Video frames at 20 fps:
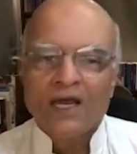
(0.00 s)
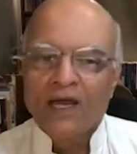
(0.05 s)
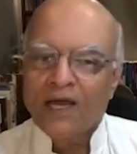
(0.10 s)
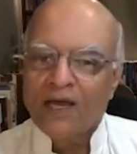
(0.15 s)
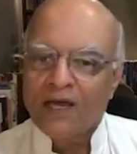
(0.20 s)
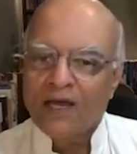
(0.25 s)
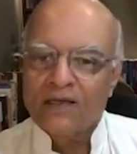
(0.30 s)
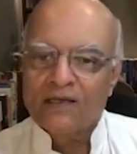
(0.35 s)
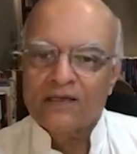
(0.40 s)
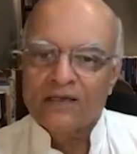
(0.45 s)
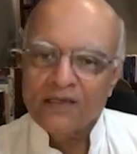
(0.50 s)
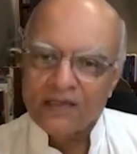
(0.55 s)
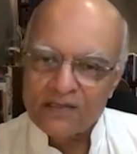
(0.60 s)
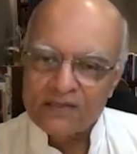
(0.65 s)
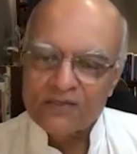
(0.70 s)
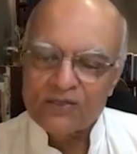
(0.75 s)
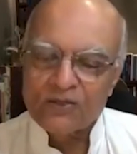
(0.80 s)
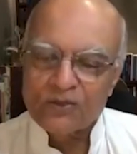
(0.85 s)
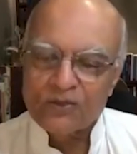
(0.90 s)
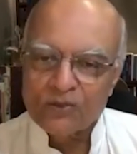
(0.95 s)
And
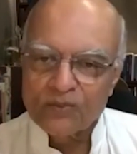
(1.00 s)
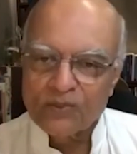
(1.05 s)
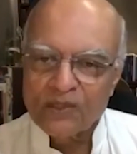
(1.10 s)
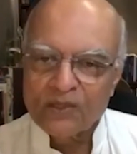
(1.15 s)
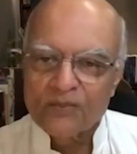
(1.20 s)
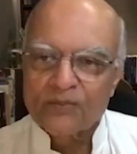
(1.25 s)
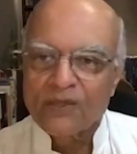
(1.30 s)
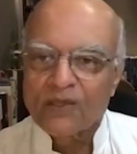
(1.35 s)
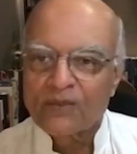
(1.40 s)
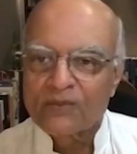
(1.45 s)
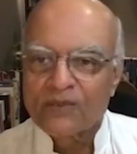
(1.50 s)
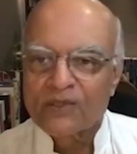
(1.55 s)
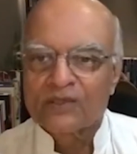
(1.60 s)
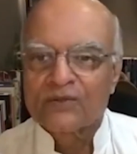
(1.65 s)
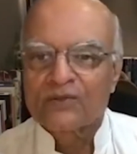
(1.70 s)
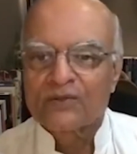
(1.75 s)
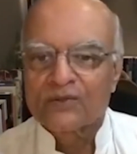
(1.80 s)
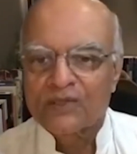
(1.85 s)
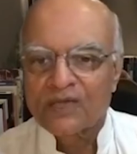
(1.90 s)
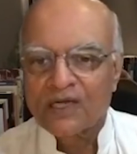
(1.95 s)
yes, you'll be a
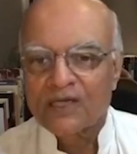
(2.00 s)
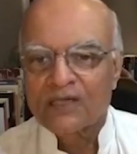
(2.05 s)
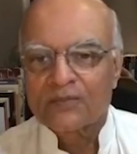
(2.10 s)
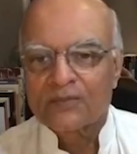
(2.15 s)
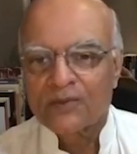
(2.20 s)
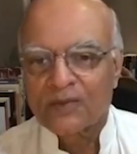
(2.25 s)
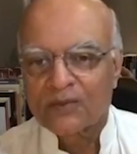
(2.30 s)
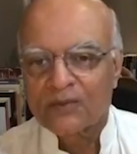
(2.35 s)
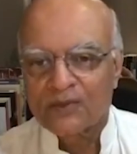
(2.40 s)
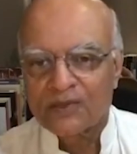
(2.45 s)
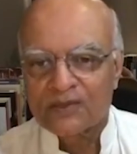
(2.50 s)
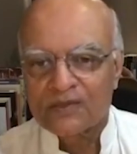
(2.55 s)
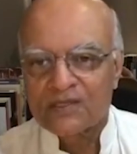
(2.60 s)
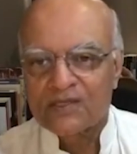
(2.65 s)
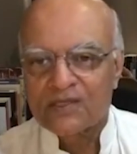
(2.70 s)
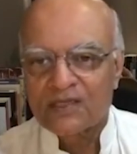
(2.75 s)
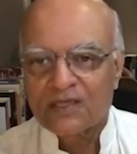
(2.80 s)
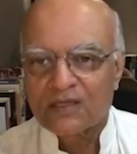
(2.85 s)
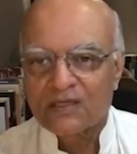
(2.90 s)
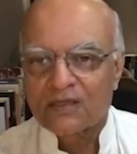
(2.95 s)
permanent, you'll get a permanent
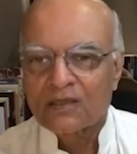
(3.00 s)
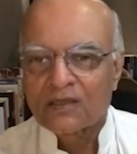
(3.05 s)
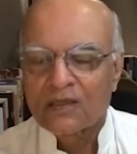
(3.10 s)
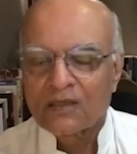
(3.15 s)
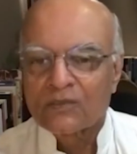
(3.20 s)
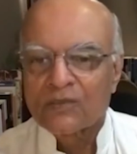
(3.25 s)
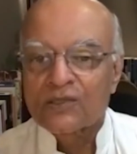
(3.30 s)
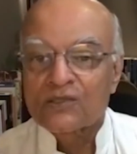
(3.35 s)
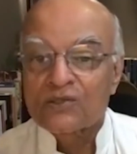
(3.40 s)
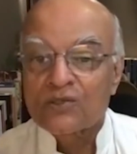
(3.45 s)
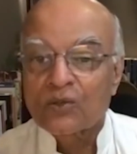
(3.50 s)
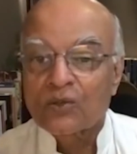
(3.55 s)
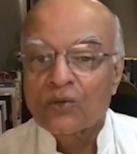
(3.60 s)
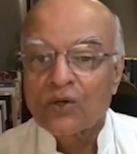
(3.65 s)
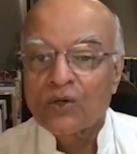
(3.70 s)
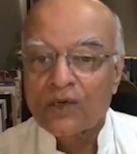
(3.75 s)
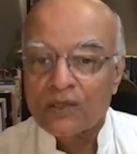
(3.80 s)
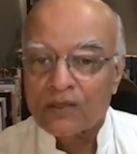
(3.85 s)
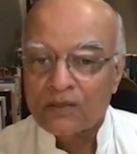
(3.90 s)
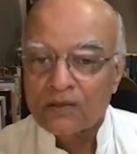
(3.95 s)
seat. But so
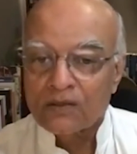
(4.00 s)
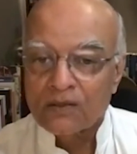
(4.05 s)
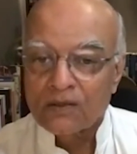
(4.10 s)
what?